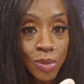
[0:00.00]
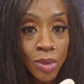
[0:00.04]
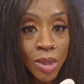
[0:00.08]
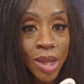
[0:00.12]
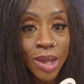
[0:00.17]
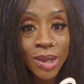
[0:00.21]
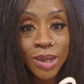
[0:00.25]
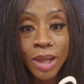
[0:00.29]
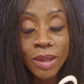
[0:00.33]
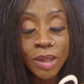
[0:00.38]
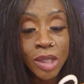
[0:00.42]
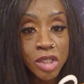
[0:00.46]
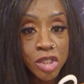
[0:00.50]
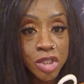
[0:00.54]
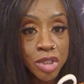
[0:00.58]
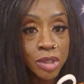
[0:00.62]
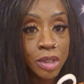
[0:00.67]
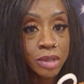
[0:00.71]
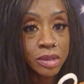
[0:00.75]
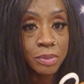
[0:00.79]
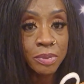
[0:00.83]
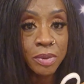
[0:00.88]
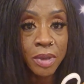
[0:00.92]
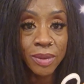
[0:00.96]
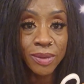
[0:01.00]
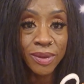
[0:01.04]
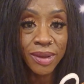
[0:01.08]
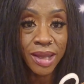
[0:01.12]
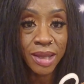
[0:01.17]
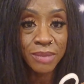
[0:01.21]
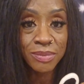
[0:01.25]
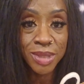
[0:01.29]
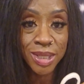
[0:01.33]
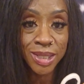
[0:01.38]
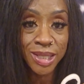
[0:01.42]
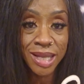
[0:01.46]
And I'll let you know the
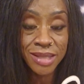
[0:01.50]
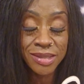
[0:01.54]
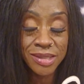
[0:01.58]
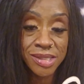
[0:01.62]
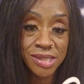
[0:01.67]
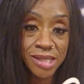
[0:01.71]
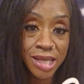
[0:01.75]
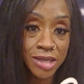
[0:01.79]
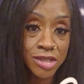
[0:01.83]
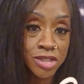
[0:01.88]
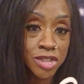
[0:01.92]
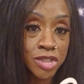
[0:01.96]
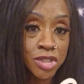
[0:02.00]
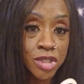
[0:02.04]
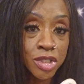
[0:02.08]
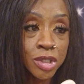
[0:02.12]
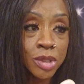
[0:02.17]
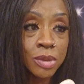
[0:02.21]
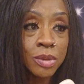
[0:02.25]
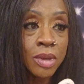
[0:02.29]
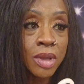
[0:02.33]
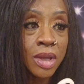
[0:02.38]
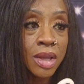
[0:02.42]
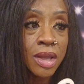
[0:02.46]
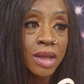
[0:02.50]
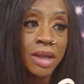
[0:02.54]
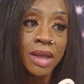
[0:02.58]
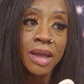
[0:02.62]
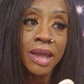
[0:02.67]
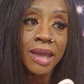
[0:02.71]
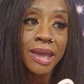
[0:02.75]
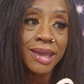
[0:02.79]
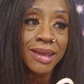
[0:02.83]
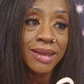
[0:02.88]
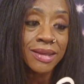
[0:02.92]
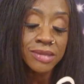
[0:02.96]
program that I decided to do.
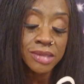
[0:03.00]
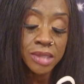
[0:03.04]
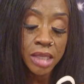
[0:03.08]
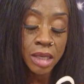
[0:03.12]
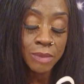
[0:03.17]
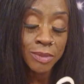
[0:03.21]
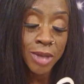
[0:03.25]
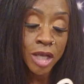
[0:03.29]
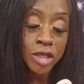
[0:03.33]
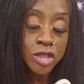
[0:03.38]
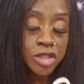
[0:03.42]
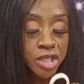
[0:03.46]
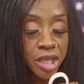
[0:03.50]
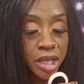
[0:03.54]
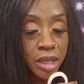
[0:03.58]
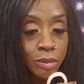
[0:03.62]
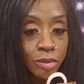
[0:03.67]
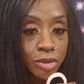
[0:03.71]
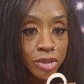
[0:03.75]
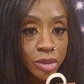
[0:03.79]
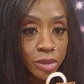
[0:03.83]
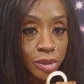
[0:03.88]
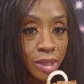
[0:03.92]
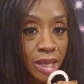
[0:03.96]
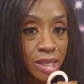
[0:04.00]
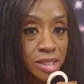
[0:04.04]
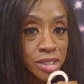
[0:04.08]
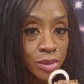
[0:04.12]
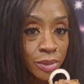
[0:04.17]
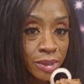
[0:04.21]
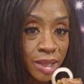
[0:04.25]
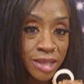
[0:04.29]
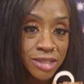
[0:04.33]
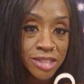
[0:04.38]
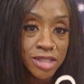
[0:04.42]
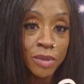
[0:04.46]
And I'll share with you guys,
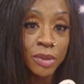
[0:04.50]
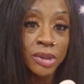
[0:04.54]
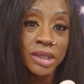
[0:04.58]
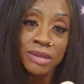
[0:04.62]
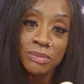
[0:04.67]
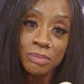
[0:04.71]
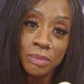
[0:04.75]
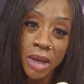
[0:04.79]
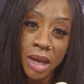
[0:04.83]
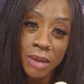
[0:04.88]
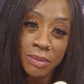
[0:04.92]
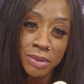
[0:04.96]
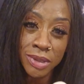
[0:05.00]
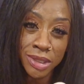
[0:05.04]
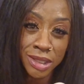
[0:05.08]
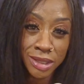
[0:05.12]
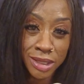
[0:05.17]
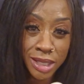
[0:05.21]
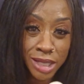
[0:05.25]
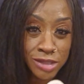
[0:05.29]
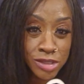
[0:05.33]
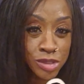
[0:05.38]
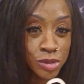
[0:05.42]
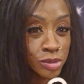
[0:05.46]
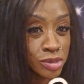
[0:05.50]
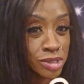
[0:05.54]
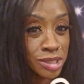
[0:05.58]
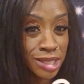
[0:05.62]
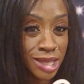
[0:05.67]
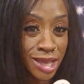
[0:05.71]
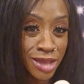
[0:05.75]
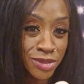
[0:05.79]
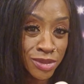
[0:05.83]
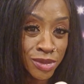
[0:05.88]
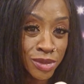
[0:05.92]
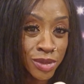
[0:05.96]
okay? So we can probably like do it
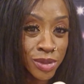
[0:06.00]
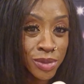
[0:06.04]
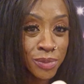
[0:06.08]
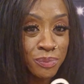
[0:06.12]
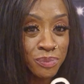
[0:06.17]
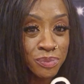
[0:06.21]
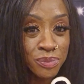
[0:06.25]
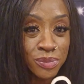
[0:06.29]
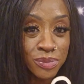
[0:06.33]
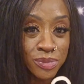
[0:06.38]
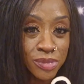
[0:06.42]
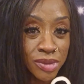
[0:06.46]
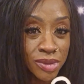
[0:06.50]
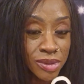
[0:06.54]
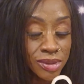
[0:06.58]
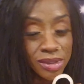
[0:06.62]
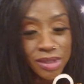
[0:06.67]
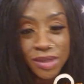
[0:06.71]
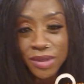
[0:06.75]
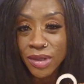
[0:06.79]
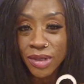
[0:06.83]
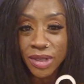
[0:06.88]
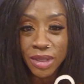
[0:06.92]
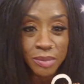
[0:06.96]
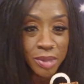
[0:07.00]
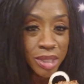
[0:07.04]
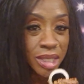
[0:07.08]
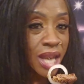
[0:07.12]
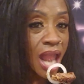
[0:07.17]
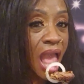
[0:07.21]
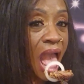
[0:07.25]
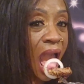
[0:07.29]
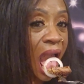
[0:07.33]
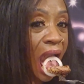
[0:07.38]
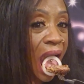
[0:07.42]
together. You know what I mean.